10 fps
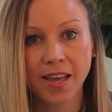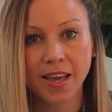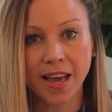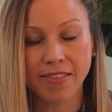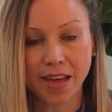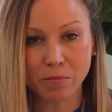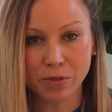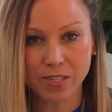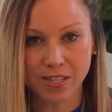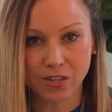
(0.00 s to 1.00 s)
And that
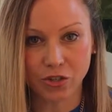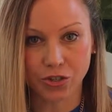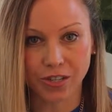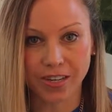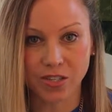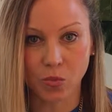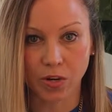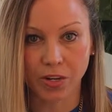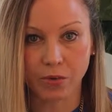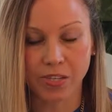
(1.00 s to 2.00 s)
procedure is where
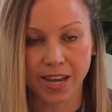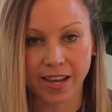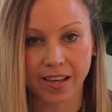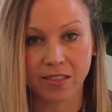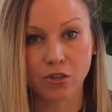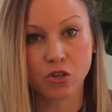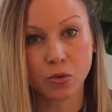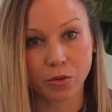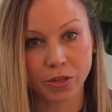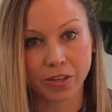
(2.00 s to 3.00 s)
you take the
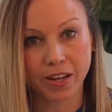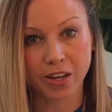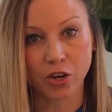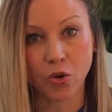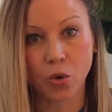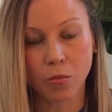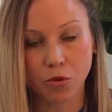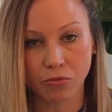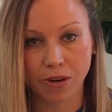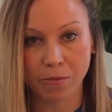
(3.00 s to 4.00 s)
tumor in a
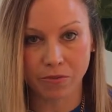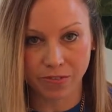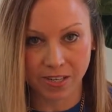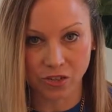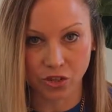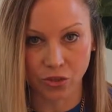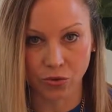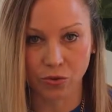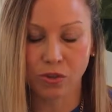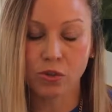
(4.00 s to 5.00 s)
normal rim of
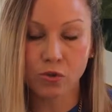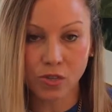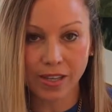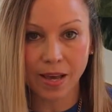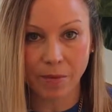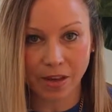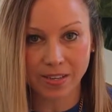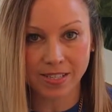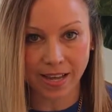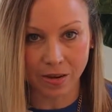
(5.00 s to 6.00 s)
tissue, usually about 1
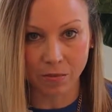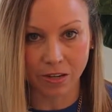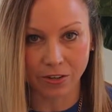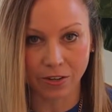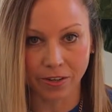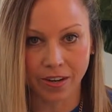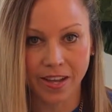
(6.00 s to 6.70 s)
centimeter,